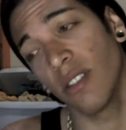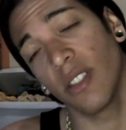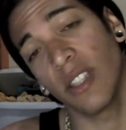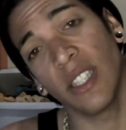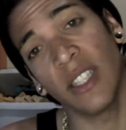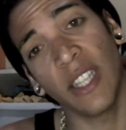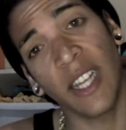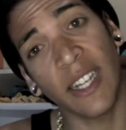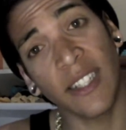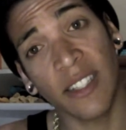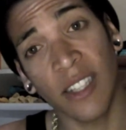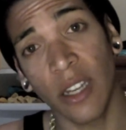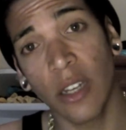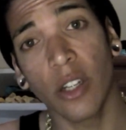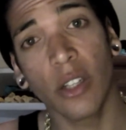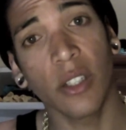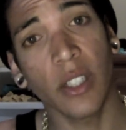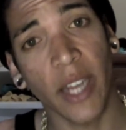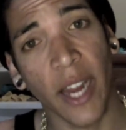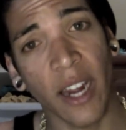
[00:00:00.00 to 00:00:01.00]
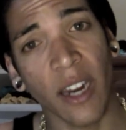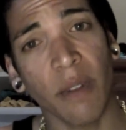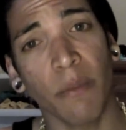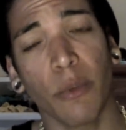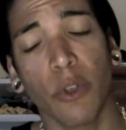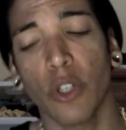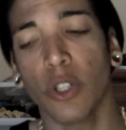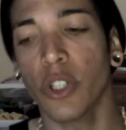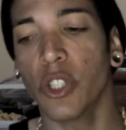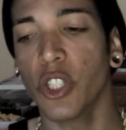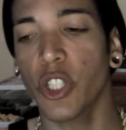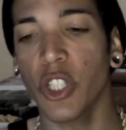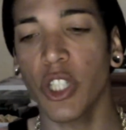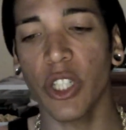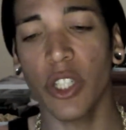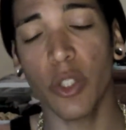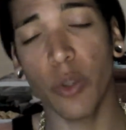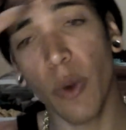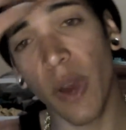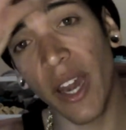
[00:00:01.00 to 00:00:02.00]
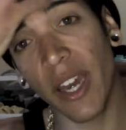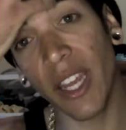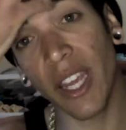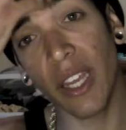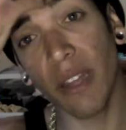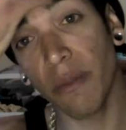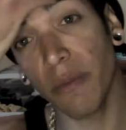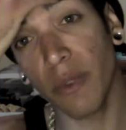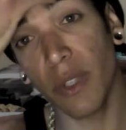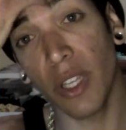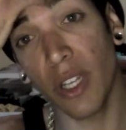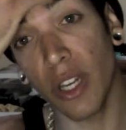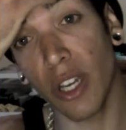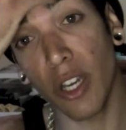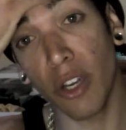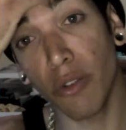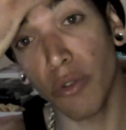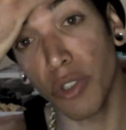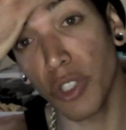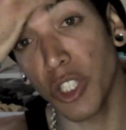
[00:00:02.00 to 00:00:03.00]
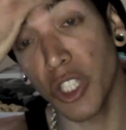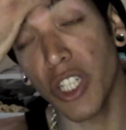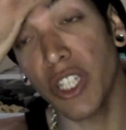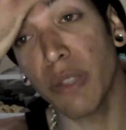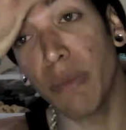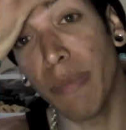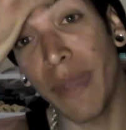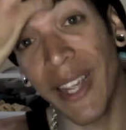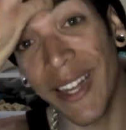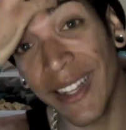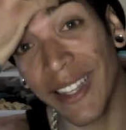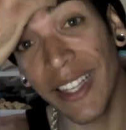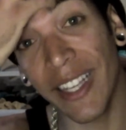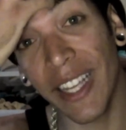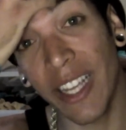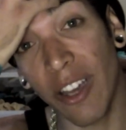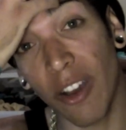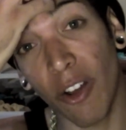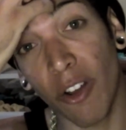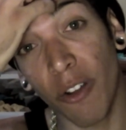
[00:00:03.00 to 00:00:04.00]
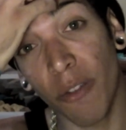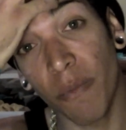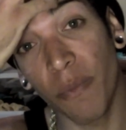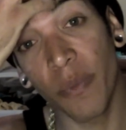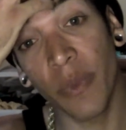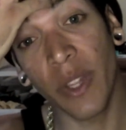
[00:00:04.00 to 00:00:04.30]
Then that's understandable. She's 20, you know, she's been legal.